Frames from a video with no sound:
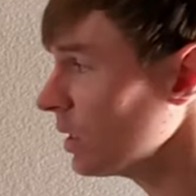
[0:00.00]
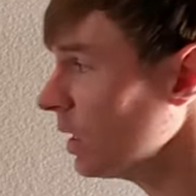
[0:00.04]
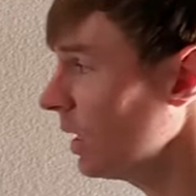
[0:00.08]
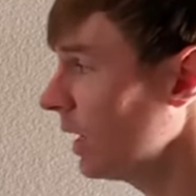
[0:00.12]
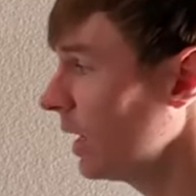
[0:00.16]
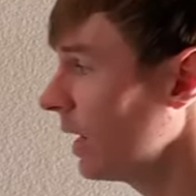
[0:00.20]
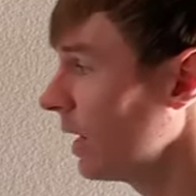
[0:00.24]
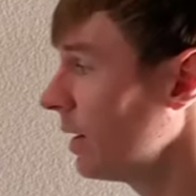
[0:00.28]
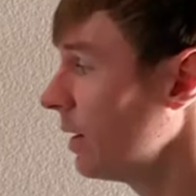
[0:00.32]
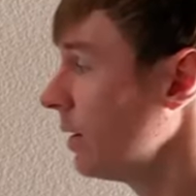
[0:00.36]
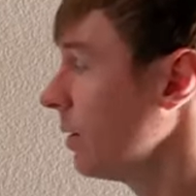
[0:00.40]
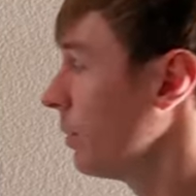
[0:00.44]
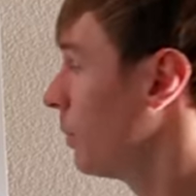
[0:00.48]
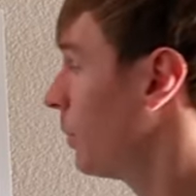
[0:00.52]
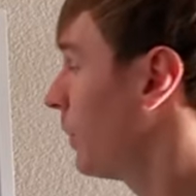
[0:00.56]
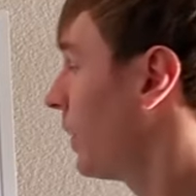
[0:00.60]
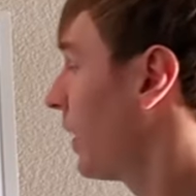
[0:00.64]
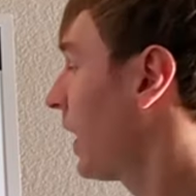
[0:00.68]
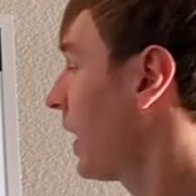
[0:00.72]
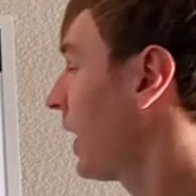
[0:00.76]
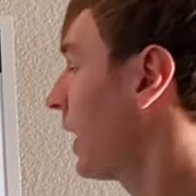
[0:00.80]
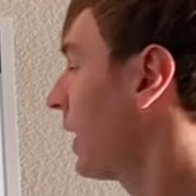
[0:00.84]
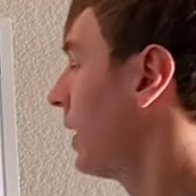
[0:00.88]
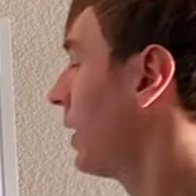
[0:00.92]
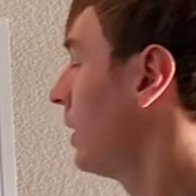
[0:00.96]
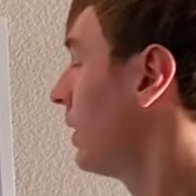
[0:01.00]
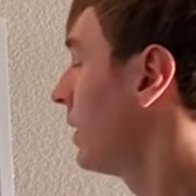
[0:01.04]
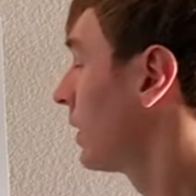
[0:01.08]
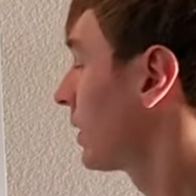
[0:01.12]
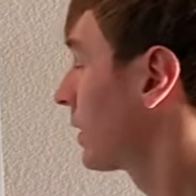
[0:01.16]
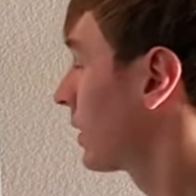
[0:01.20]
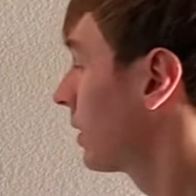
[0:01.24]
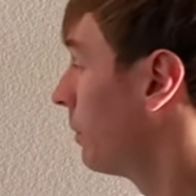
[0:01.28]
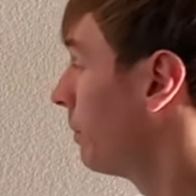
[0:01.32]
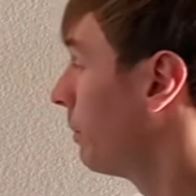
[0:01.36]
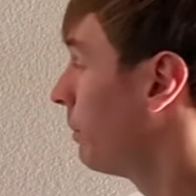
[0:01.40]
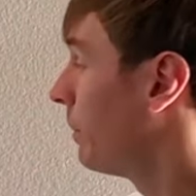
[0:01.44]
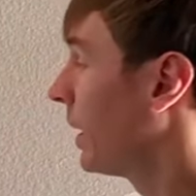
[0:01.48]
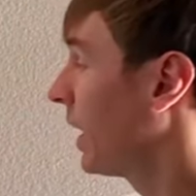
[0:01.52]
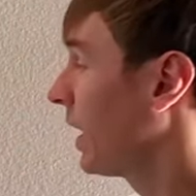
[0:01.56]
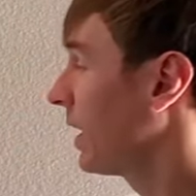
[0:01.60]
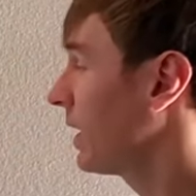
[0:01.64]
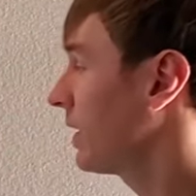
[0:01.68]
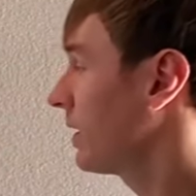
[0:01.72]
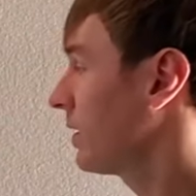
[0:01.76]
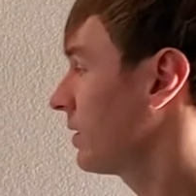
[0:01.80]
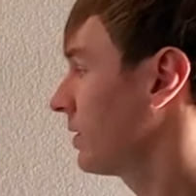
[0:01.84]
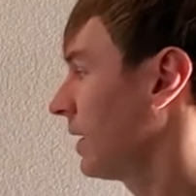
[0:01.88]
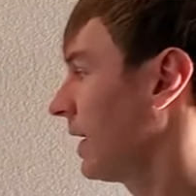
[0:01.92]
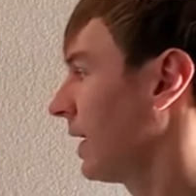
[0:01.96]
And by
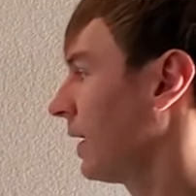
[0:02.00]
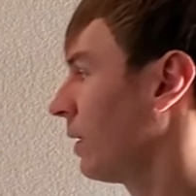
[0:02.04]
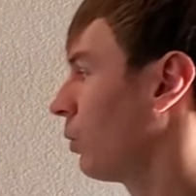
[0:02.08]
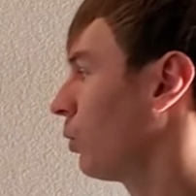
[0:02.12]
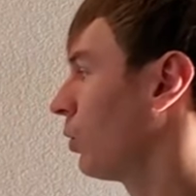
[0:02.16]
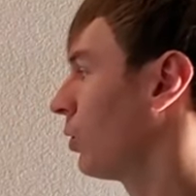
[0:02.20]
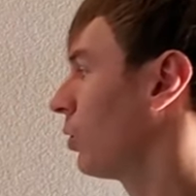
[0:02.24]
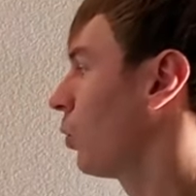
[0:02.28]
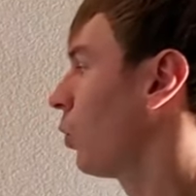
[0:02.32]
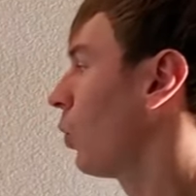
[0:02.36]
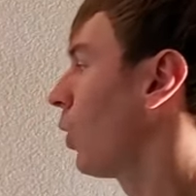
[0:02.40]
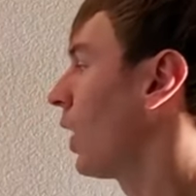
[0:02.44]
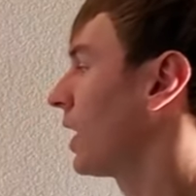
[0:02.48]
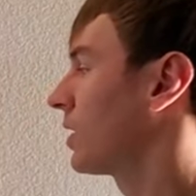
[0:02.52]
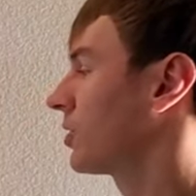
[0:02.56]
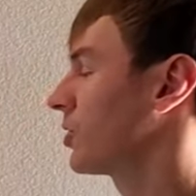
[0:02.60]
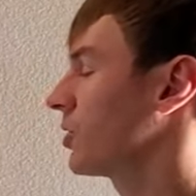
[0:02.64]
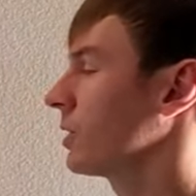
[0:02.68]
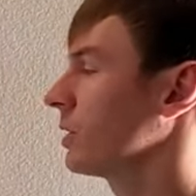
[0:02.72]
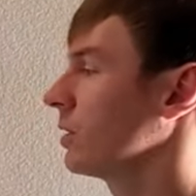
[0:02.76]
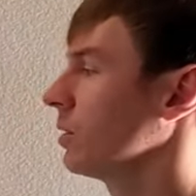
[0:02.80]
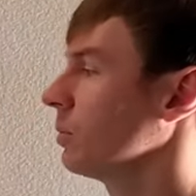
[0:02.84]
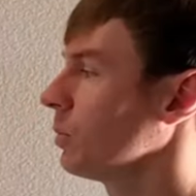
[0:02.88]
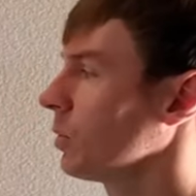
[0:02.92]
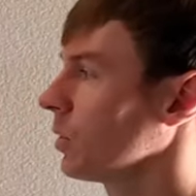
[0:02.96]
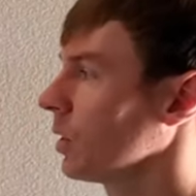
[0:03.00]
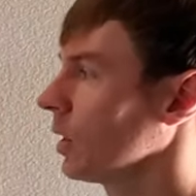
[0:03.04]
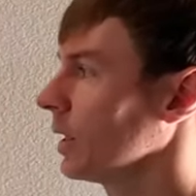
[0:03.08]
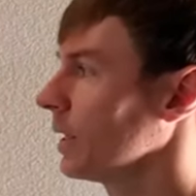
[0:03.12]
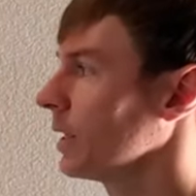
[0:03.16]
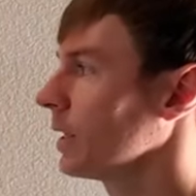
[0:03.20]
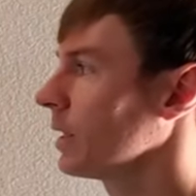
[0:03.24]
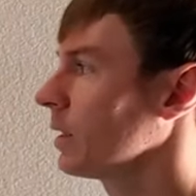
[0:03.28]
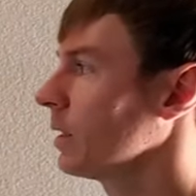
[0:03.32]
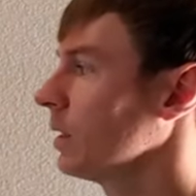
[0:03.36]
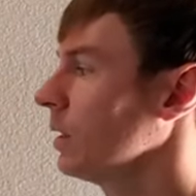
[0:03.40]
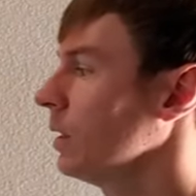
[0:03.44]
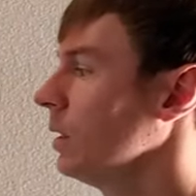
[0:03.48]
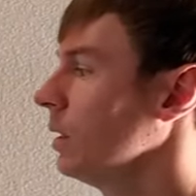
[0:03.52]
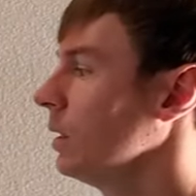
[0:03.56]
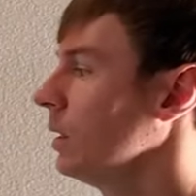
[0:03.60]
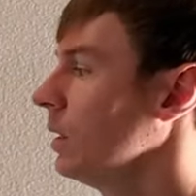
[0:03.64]
combining that with watching the player